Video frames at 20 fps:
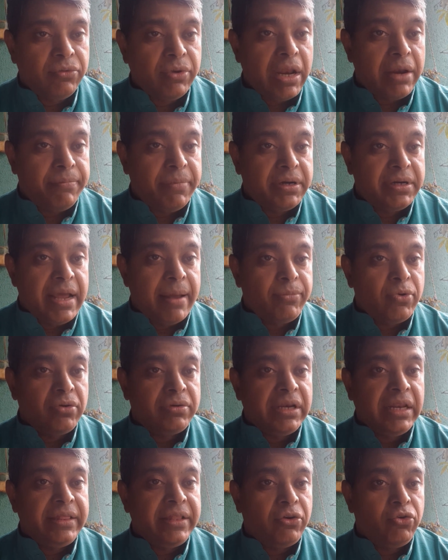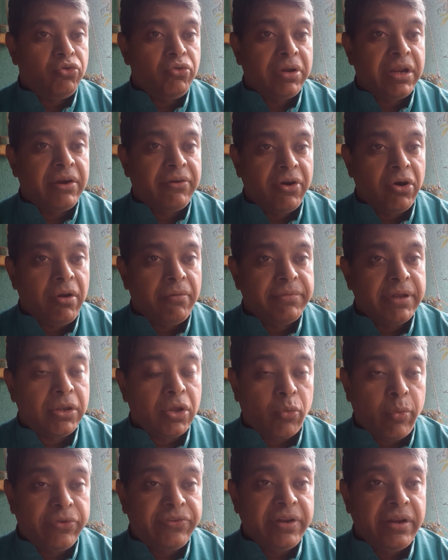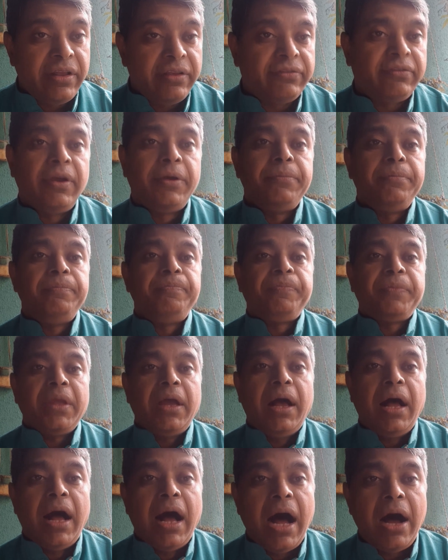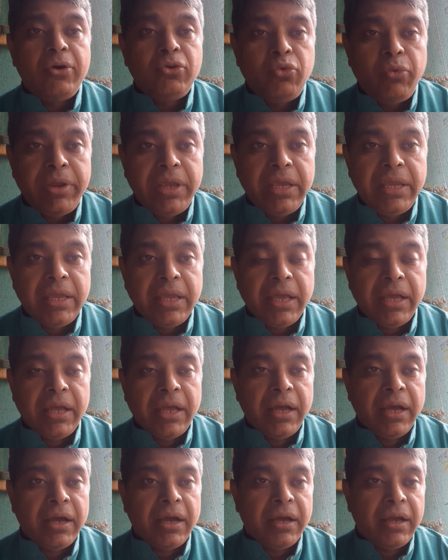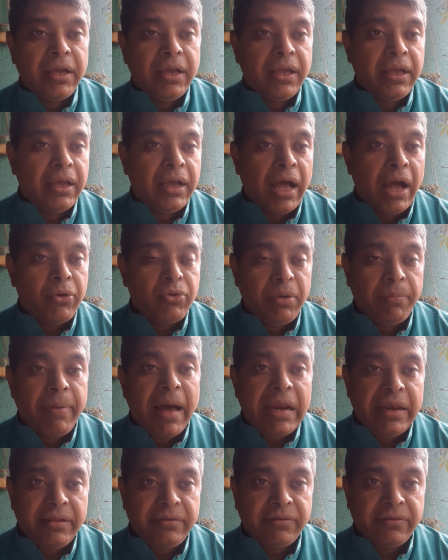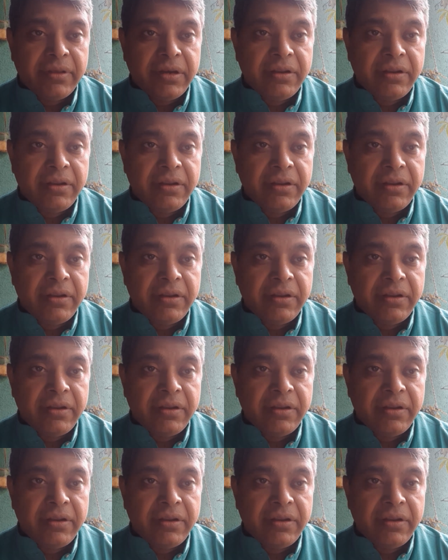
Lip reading: Well, but I'm not telling that you should get rid of that. The question is, how do we balance?